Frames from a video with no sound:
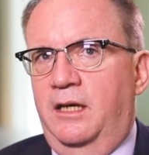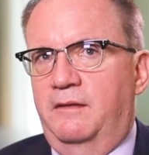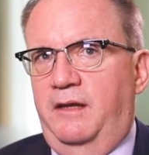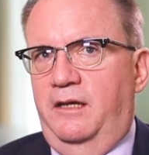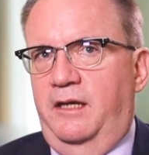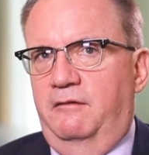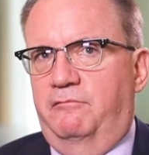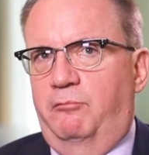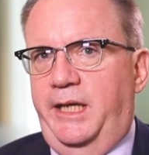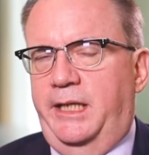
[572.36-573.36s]
that
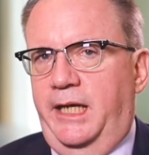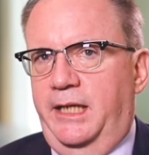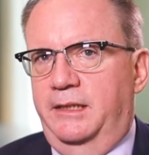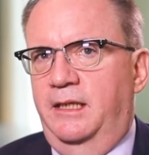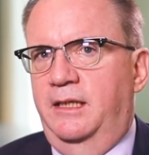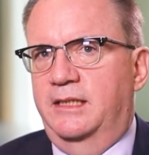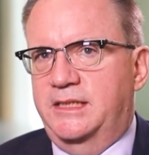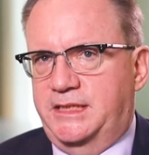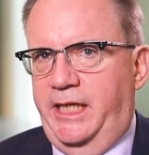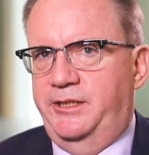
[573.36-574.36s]
if we can
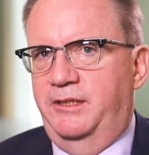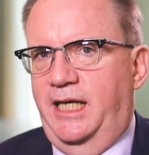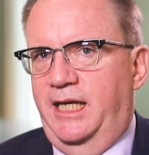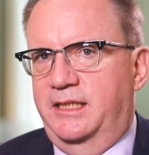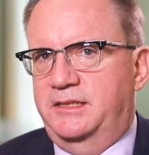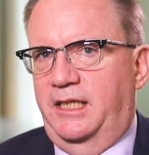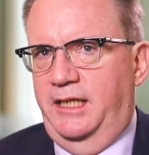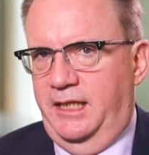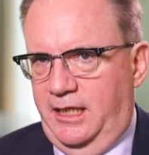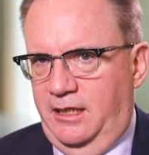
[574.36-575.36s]
standardize
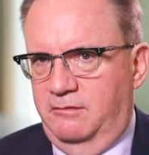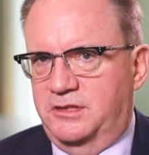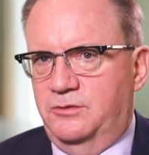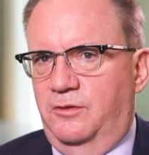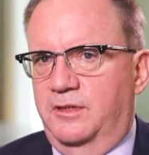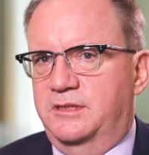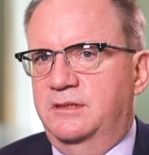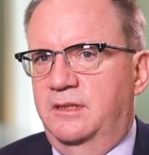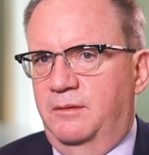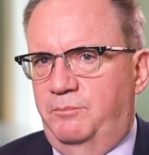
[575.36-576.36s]
and outsource
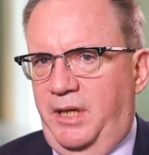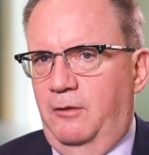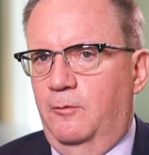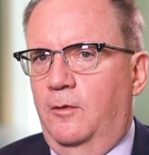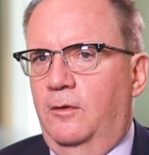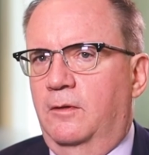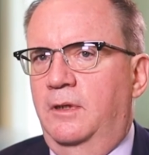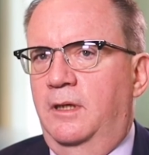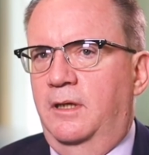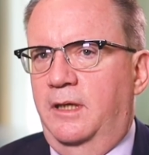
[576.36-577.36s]
payroll
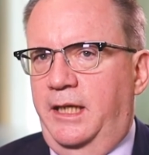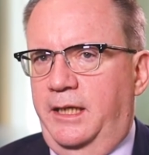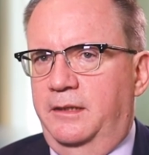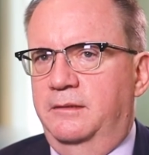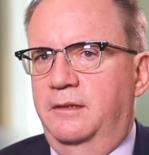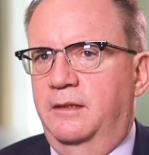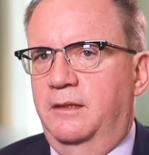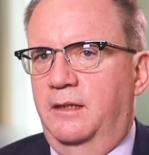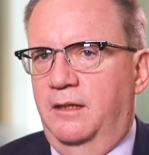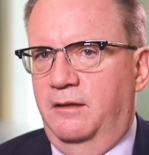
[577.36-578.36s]
in
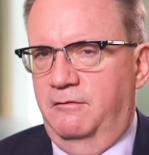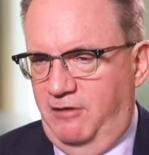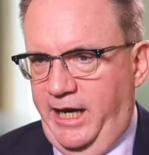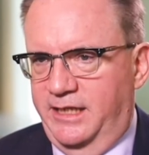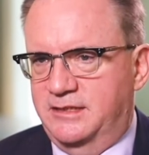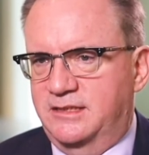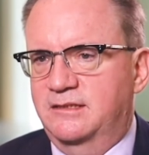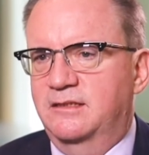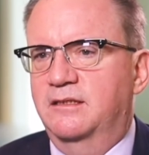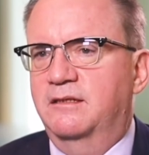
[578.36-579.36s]

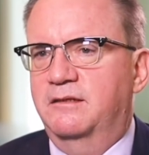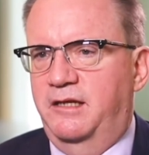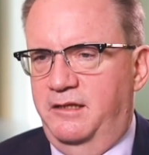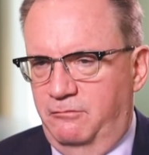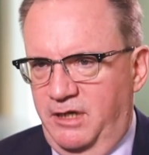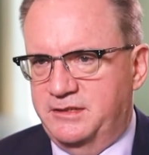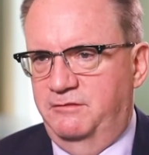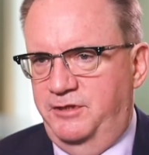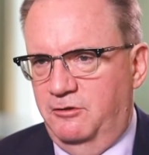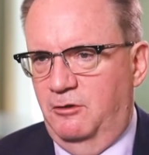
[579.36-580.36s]
France, then the rest
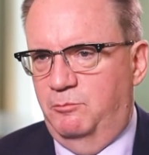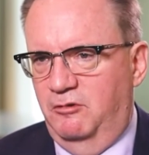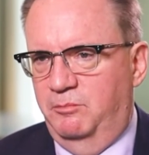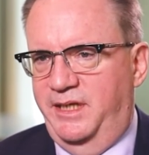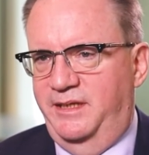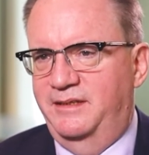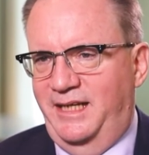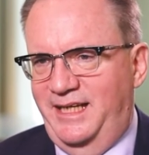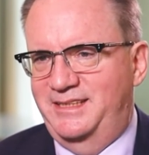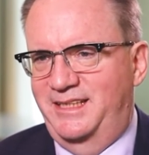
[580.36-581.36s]
of Europe will be
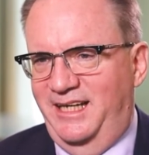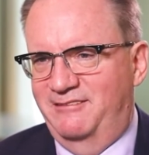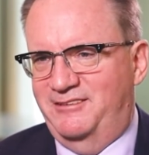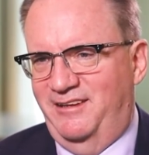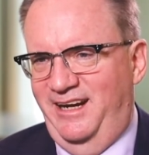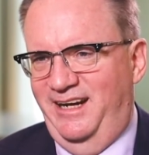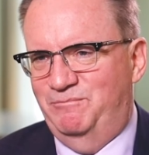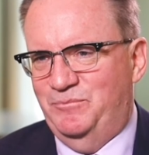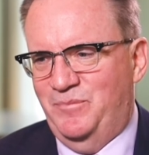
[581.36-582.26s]
easy after that.